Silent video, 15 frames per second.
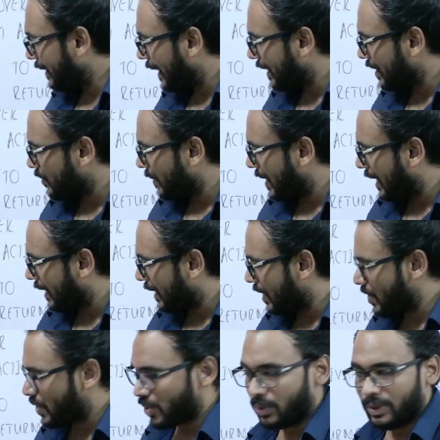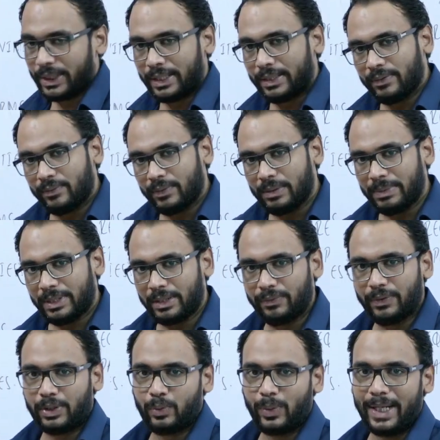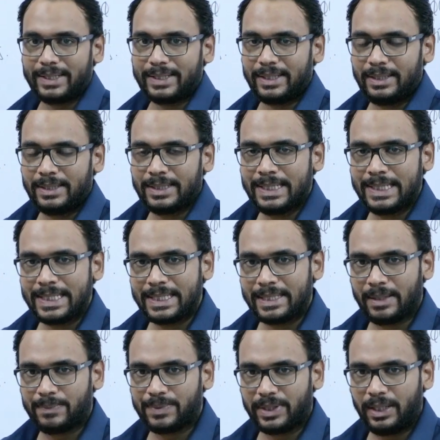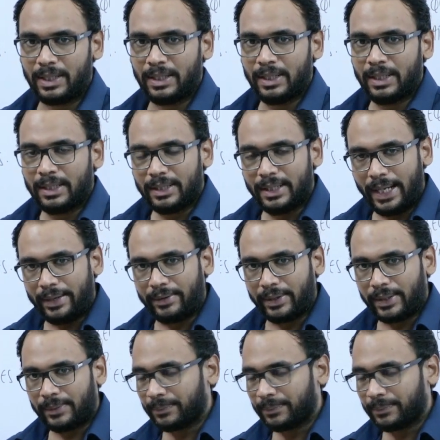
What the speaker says: that is being controlled will be referred to as a subsidiary.